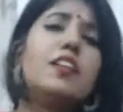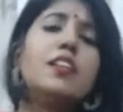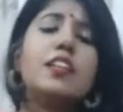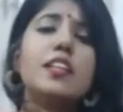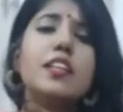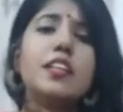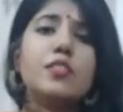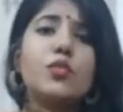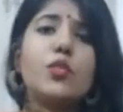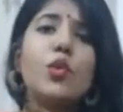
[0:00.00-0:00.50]

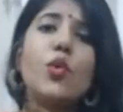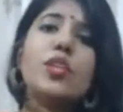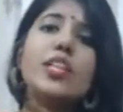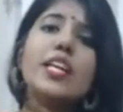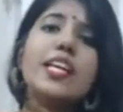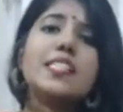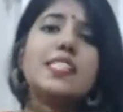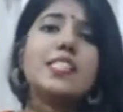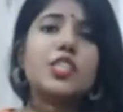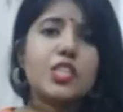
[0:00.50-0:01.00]
though there
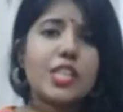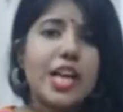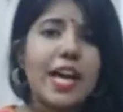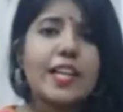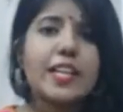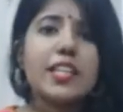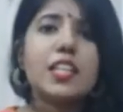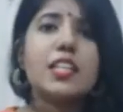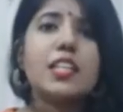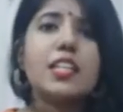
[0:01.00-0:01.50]
is
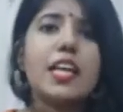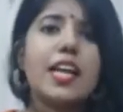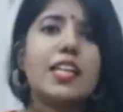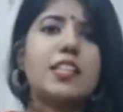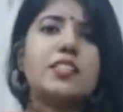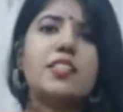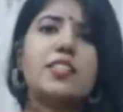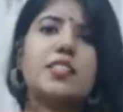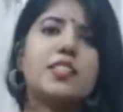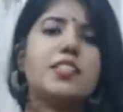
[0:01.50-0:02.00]
channel and there
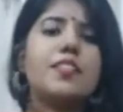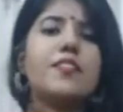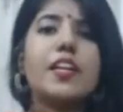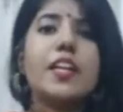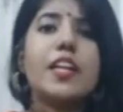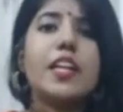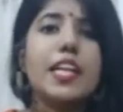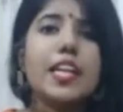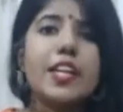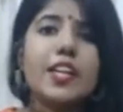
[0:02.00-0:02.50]
is a very
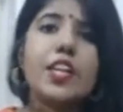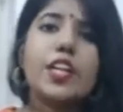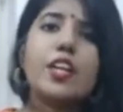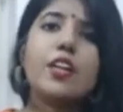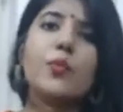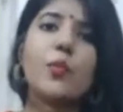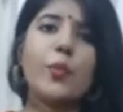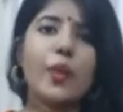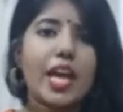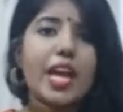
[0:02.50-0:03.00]
linear
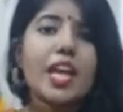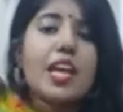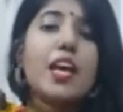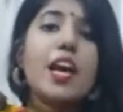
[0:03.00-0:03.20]
way,